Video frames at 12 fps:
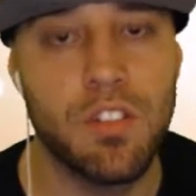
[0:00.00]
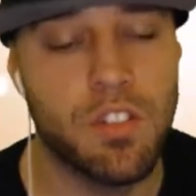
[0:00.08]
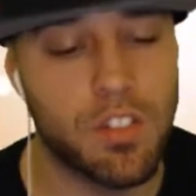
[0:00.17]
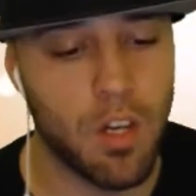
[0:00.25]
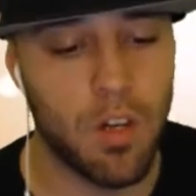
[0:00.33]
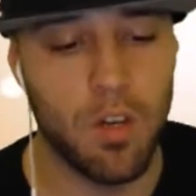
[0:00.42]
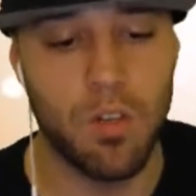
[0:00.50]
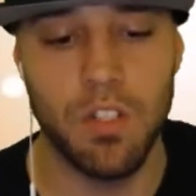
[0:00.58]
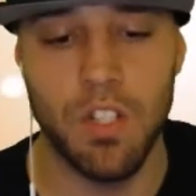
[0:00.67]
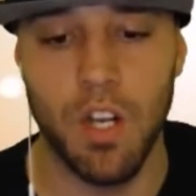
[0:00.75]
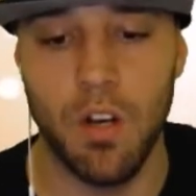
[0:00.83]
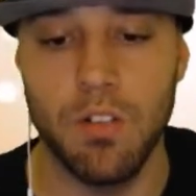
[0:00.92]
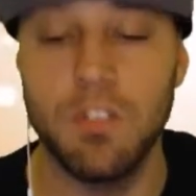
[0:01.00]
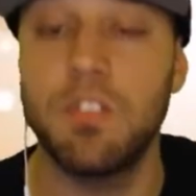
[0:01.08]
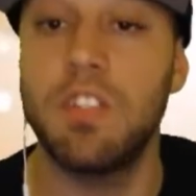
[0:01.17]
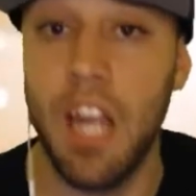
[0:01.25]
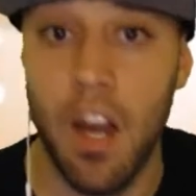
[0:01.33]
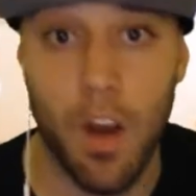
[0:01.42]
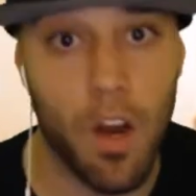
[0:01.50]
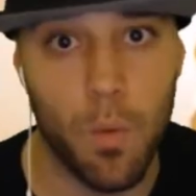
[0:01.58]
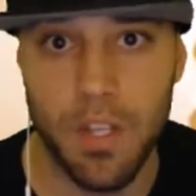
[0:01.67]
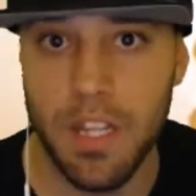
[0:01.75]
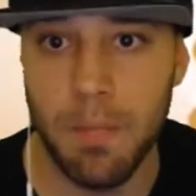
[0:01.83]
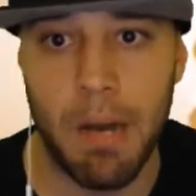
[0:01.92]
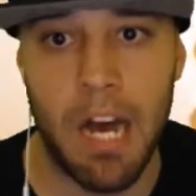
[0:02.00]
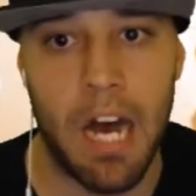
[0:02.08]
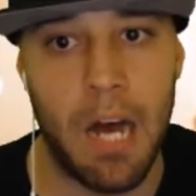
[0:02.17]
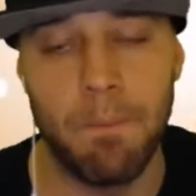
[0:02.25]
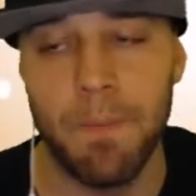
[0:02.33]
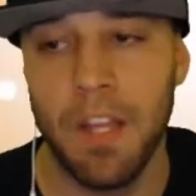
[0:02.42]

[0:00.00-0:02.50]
So, you know, Ciara with the bomb,